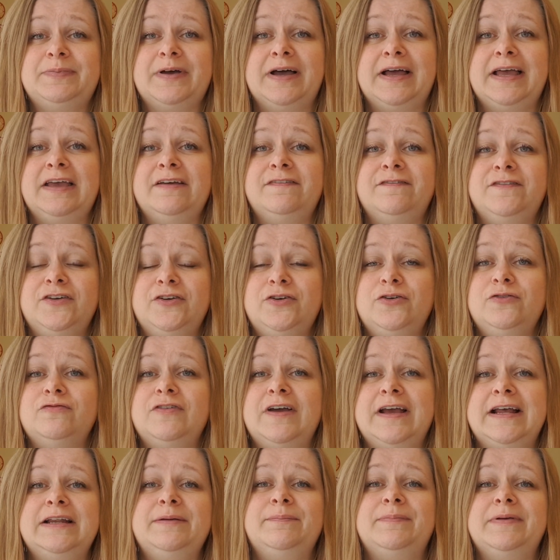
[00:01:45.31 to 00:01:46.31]
But if you
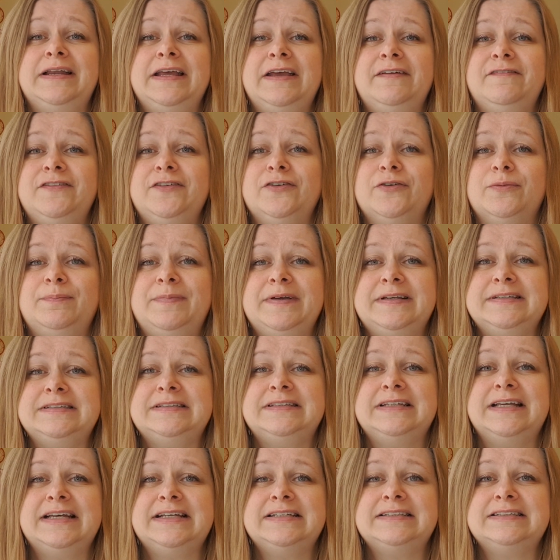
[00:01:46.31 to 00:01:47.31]
really believe in your
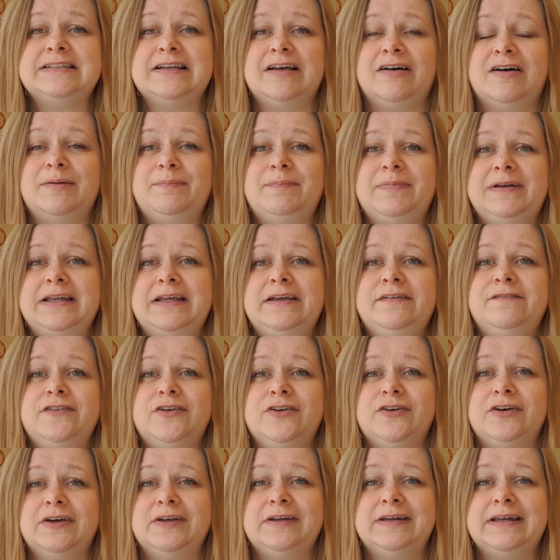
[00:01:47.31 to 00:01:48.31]
business, I believe
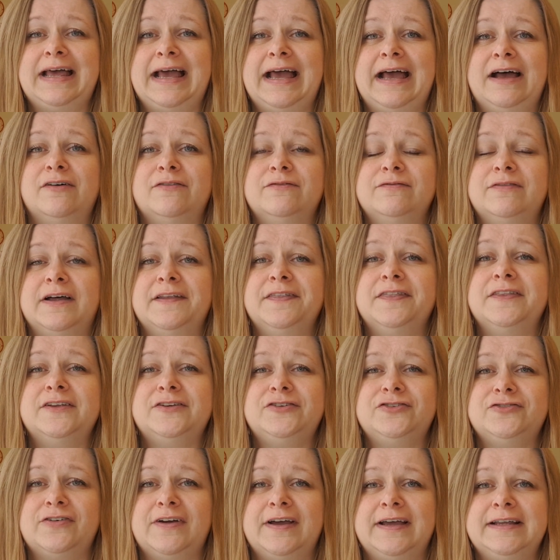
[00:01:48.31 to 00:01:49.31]
you can outrun the
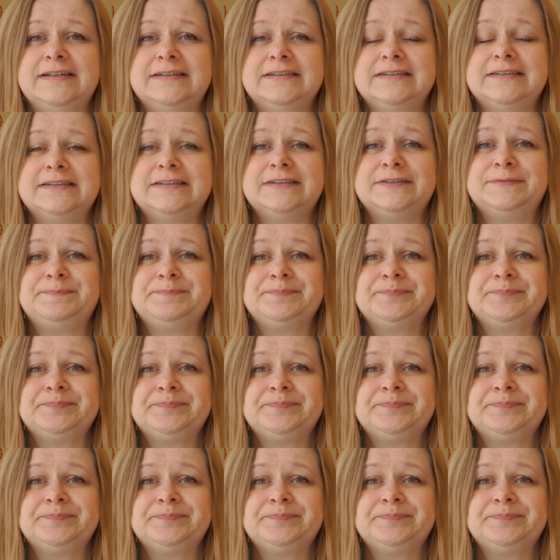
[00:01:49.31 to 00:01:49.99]
trends.